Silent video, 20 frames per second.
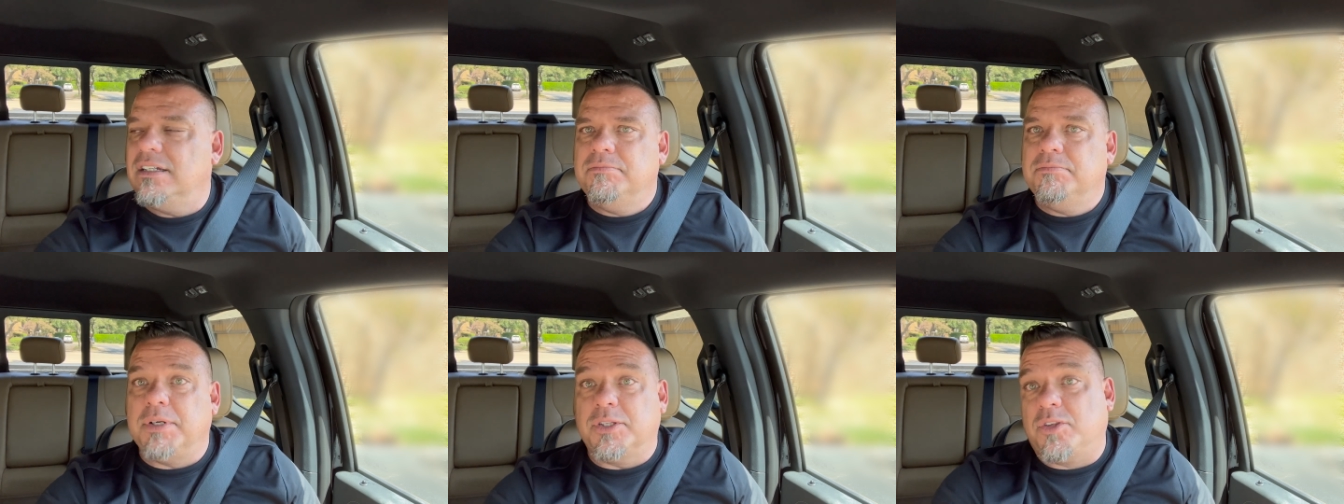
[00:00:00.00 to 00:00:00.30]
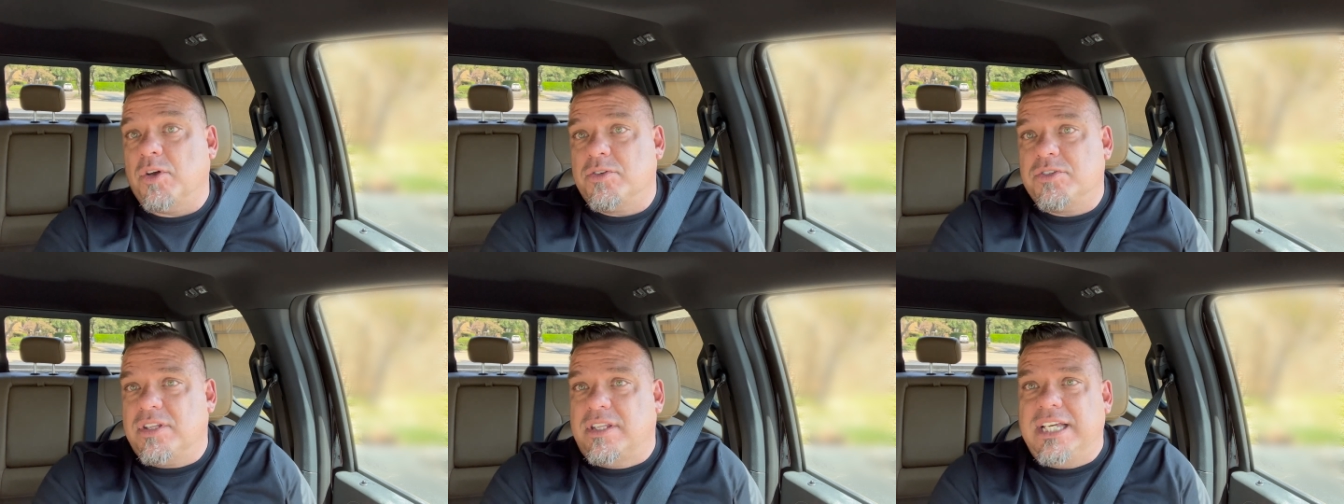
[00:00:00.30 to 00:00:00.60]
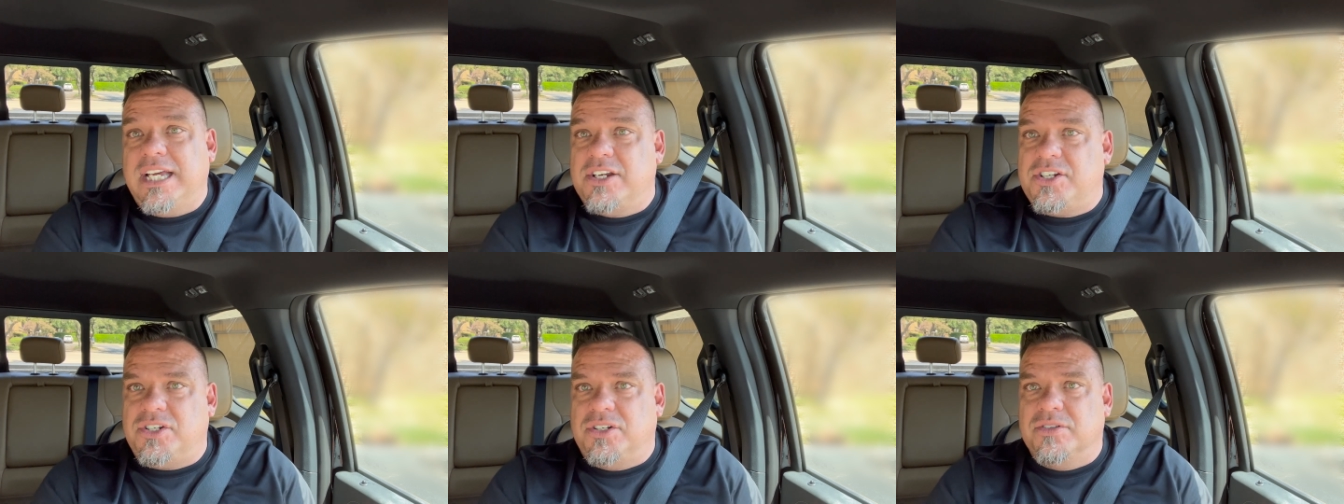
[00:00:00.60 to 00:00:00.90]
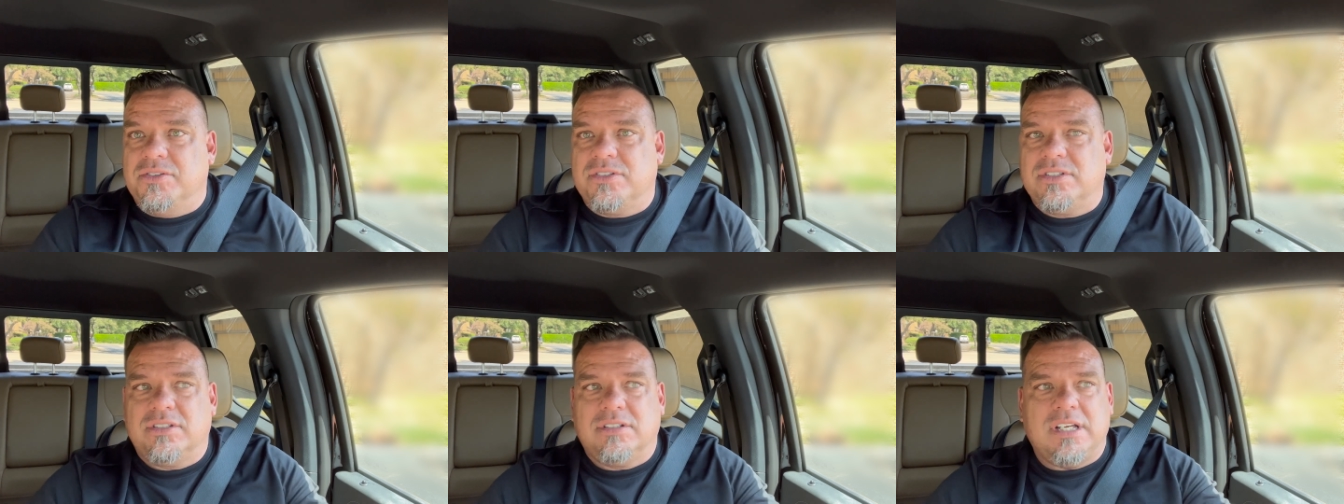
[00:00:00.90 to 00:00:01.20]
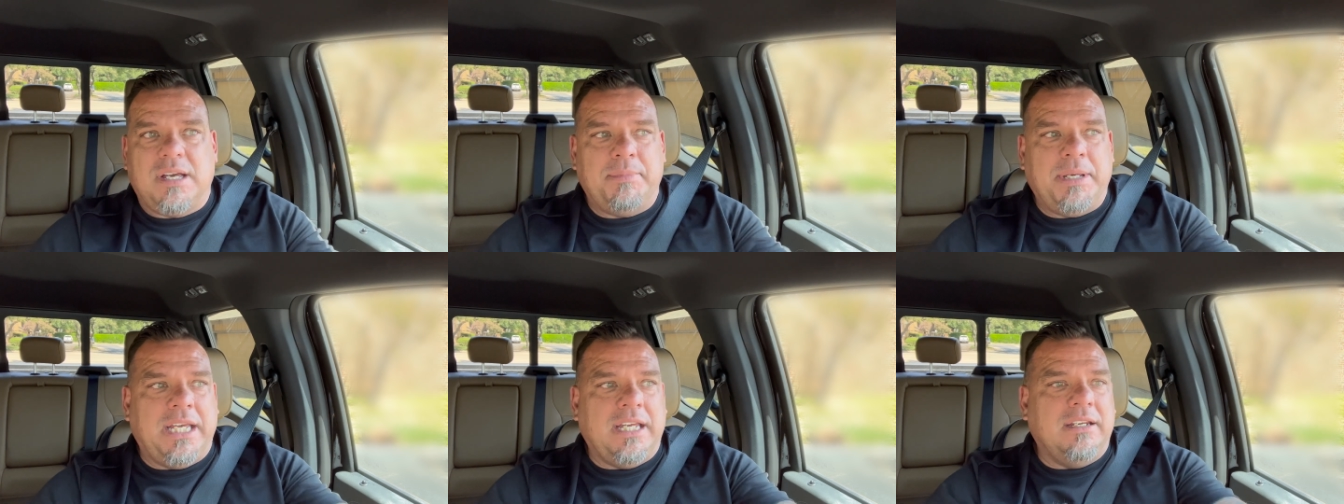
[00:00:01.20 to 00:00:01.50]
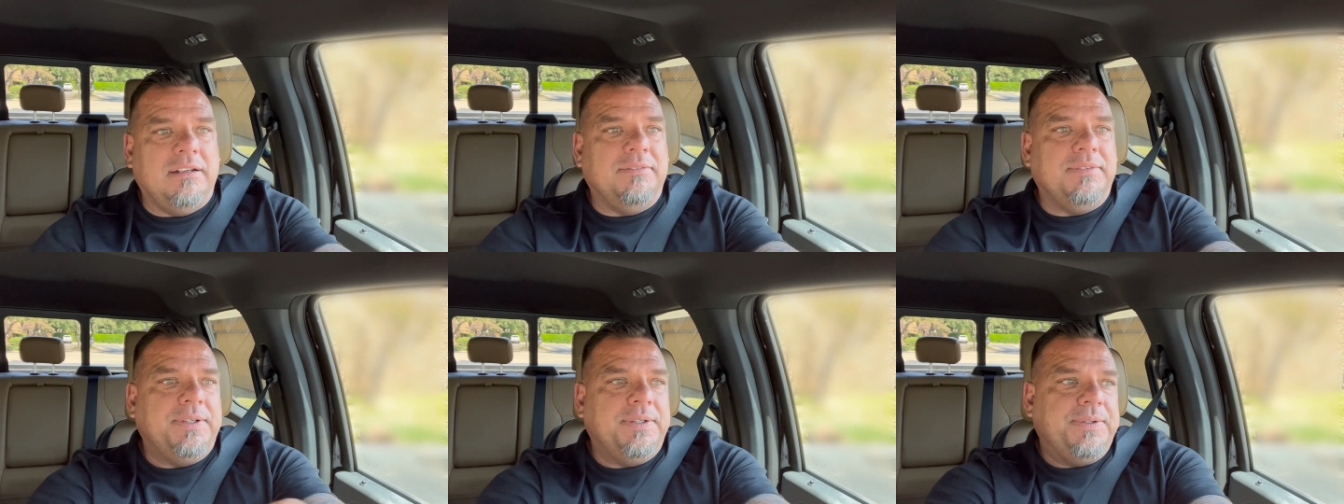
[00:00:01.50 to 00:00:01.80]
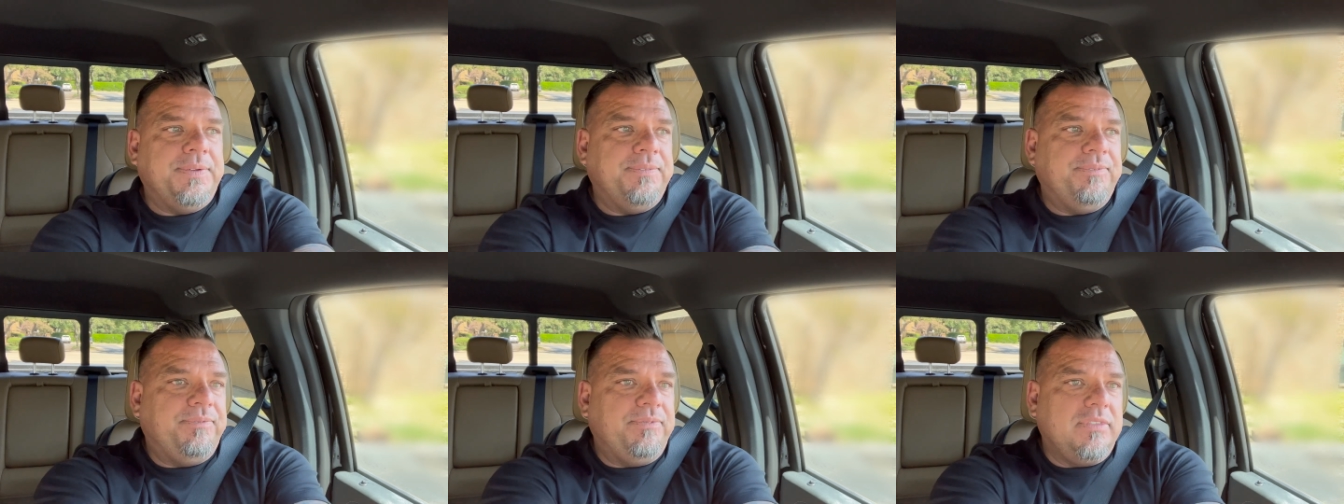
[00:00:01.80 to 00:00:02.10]
But those are the issues. I mean,
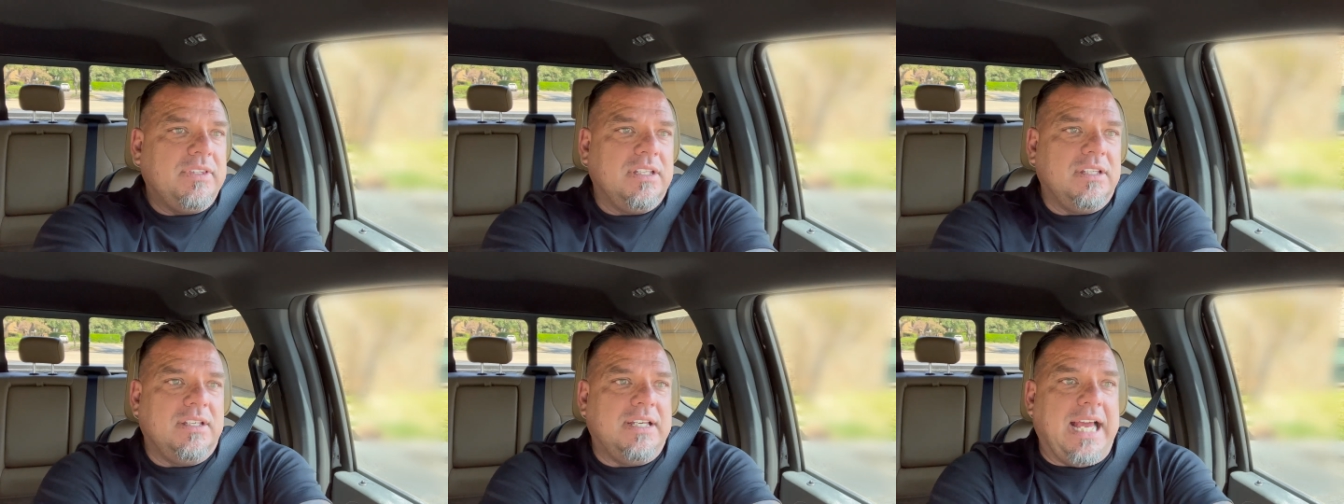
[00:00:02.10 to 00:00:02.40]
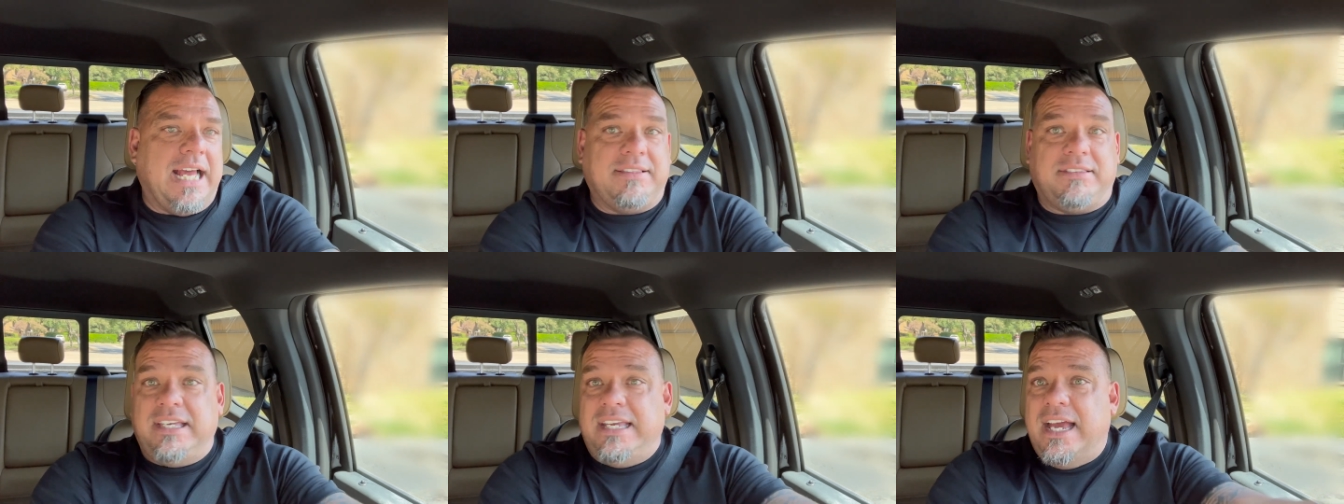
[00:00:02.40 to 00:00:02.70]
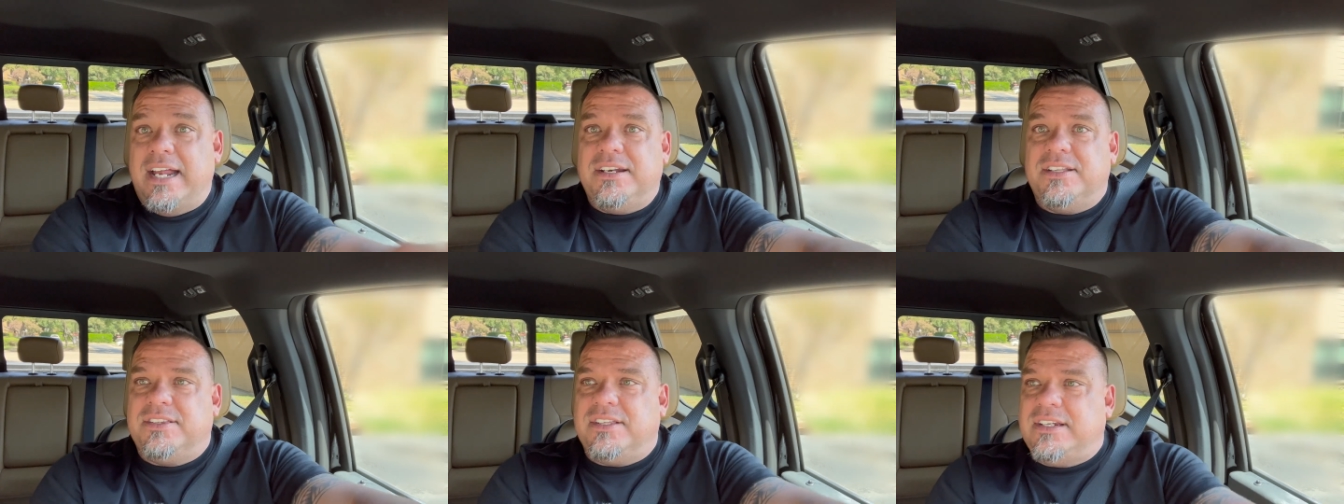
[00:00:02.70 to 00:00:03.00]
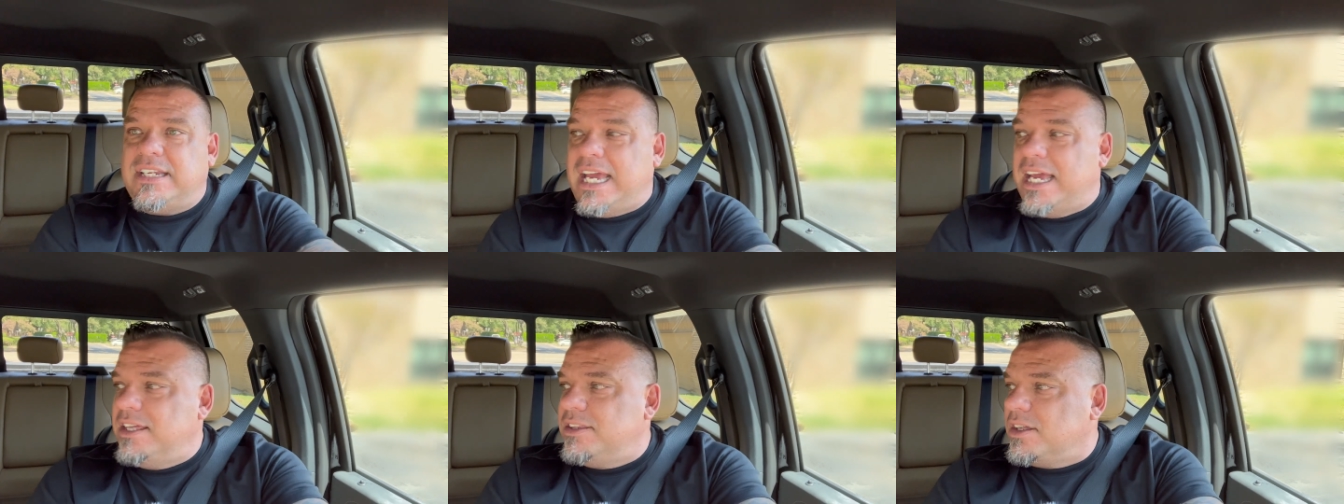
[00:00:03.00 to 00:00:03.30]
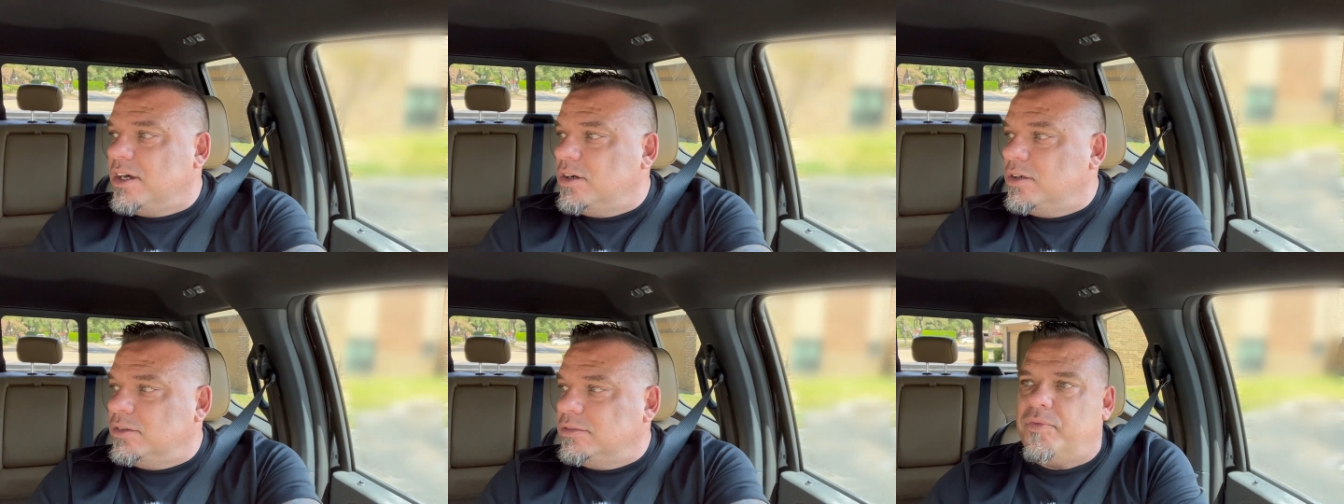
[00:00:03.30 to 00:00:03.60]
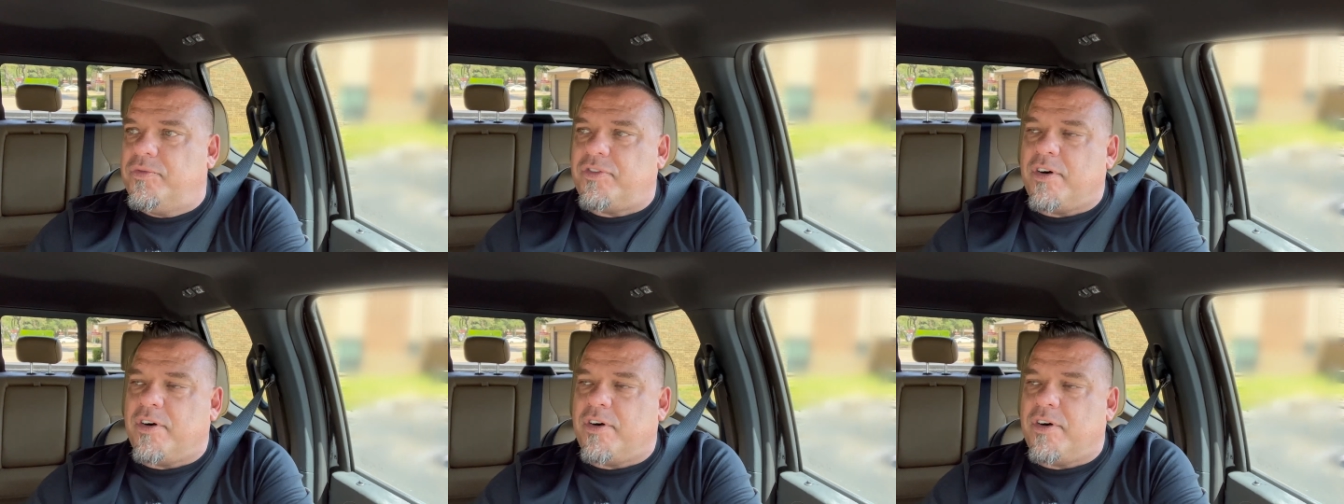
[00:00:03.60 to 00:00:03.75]
at the end of the day, though,